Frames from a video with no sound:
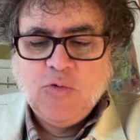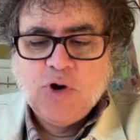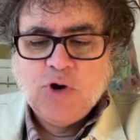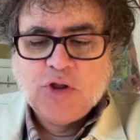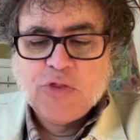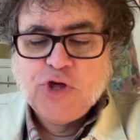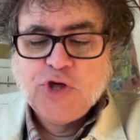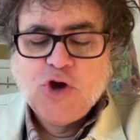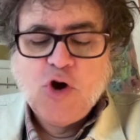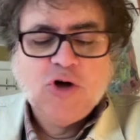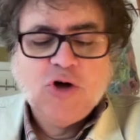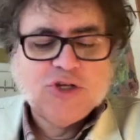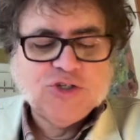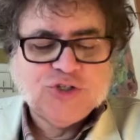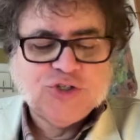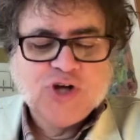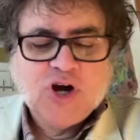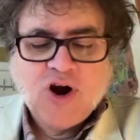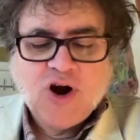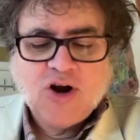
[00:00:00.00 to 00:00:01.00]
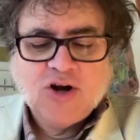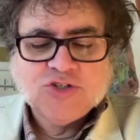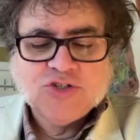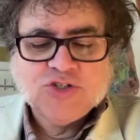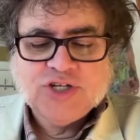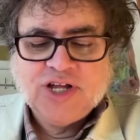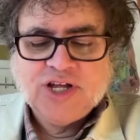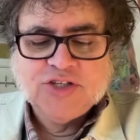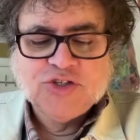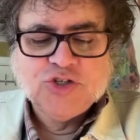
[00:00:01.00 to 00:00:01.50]
the all-stars.
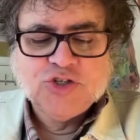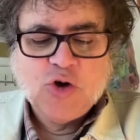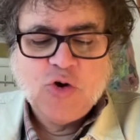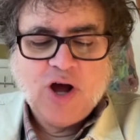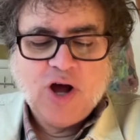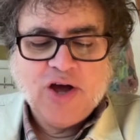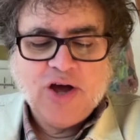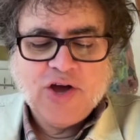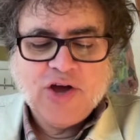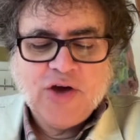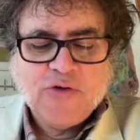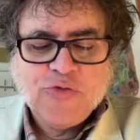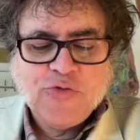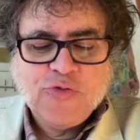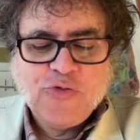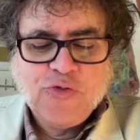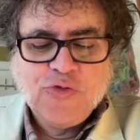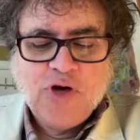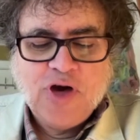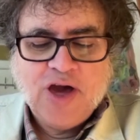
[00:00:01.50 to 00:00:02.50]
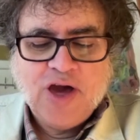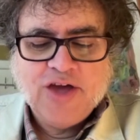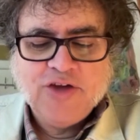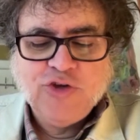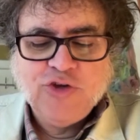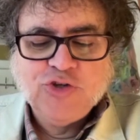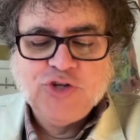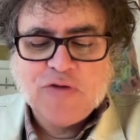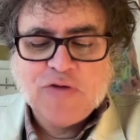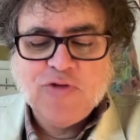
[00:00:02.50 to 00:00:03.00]
And so
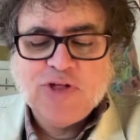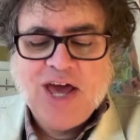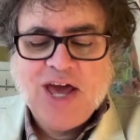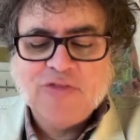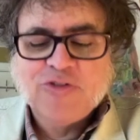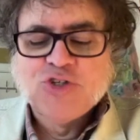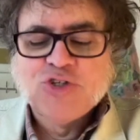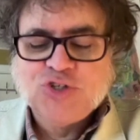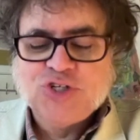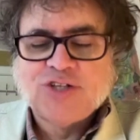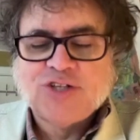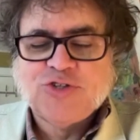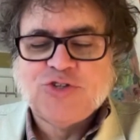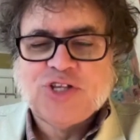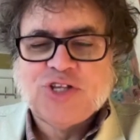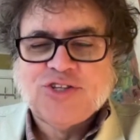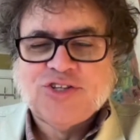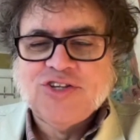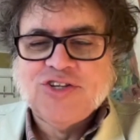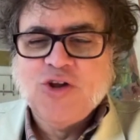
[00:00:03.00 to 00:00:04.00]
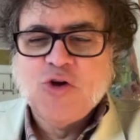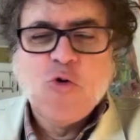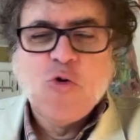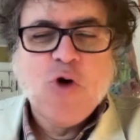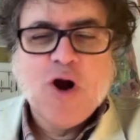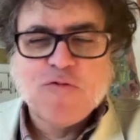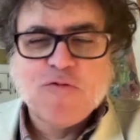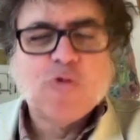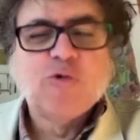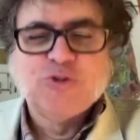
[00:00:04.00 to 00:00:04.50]
you definitely had the sense that
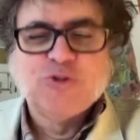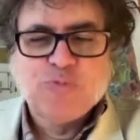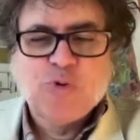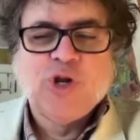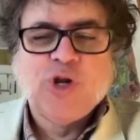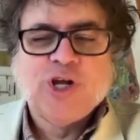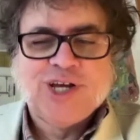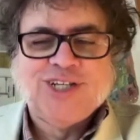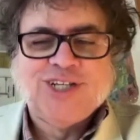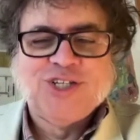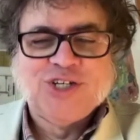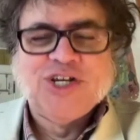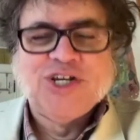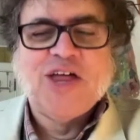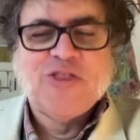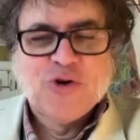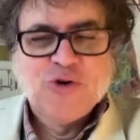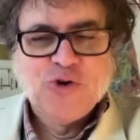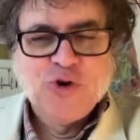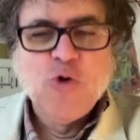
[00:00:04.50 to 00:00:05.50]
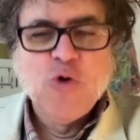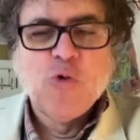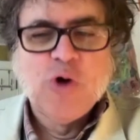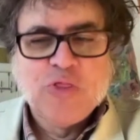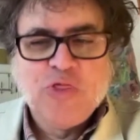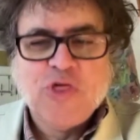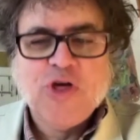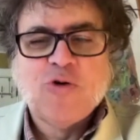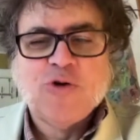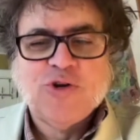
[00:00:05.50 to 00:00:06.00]
whoever was putting it together knew
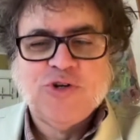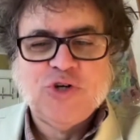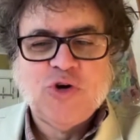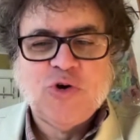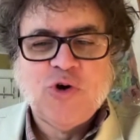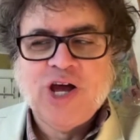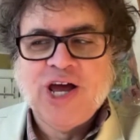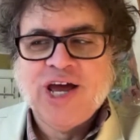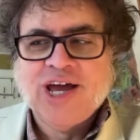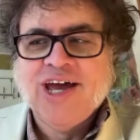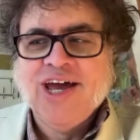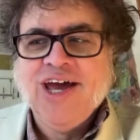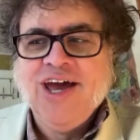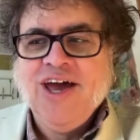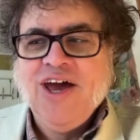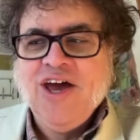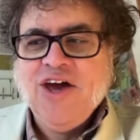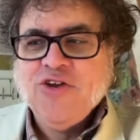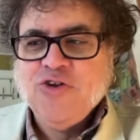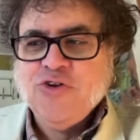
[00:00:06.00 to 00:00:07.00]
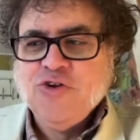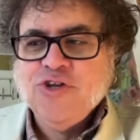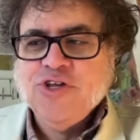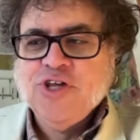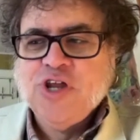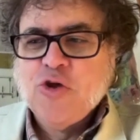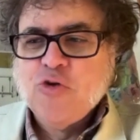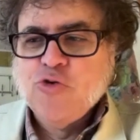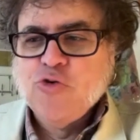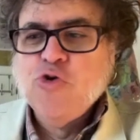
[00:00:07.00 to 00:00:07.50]
what they were doing,
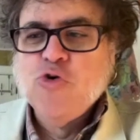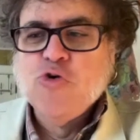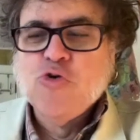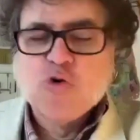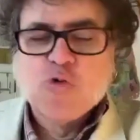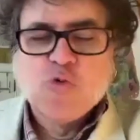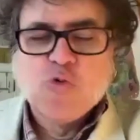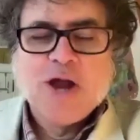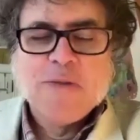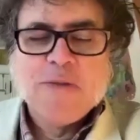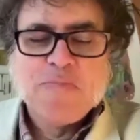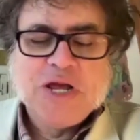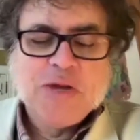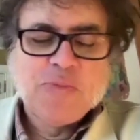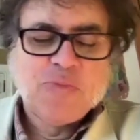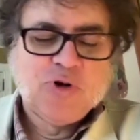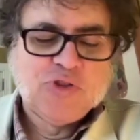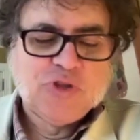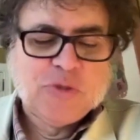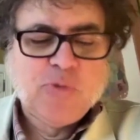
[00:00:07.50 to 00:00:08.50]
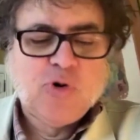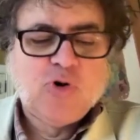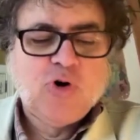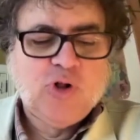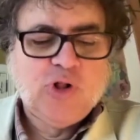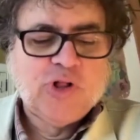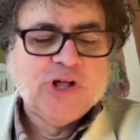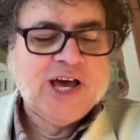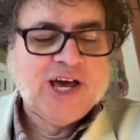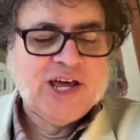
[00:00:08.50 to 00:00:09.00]
knew the right people to
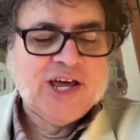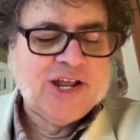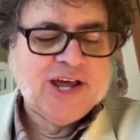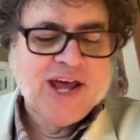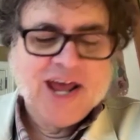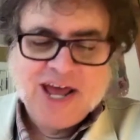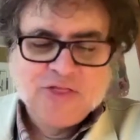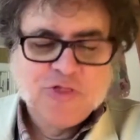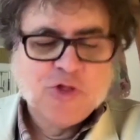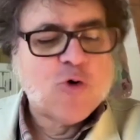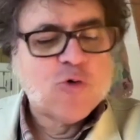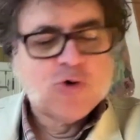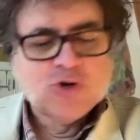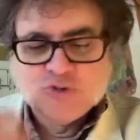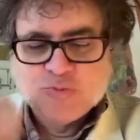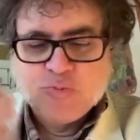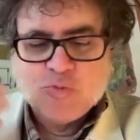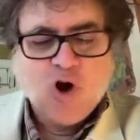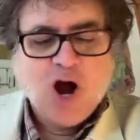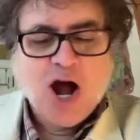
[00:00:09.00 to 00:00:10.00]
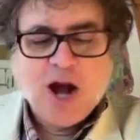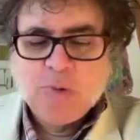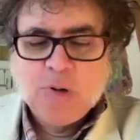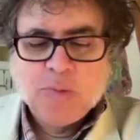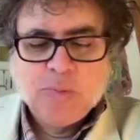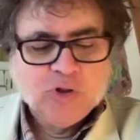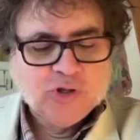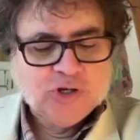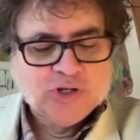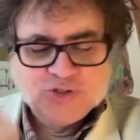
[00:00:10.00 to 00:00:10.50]
pull in, and there was
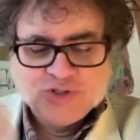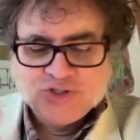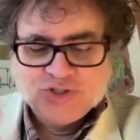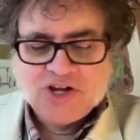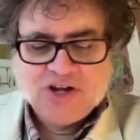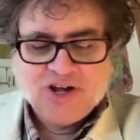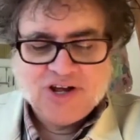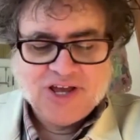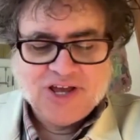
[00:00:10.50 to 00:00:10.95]
probably some,